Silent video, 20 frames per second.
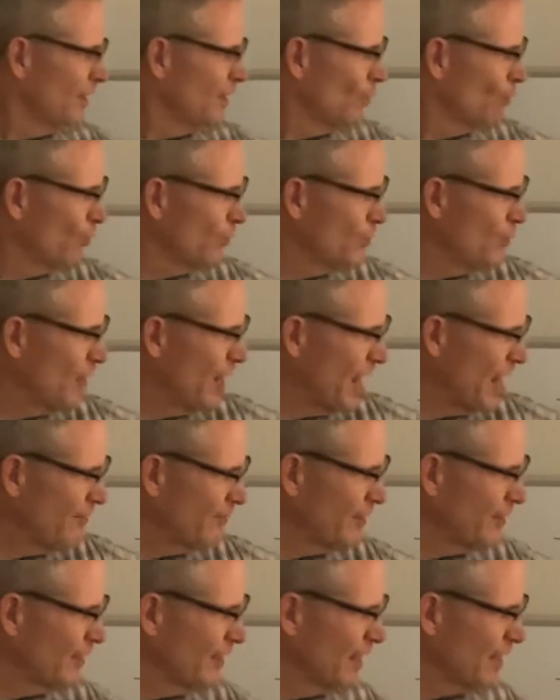where you have
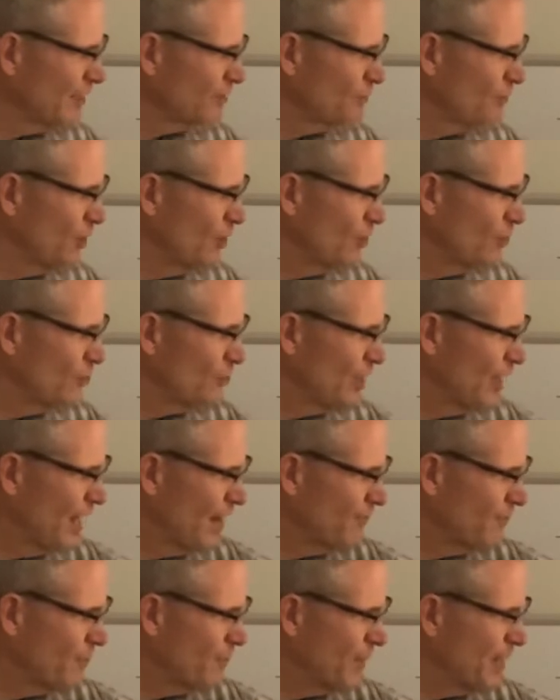an electrode, you have
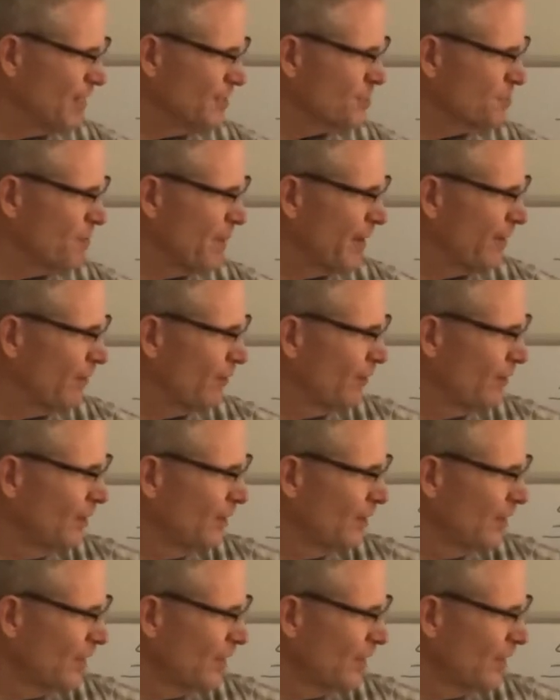a base metal,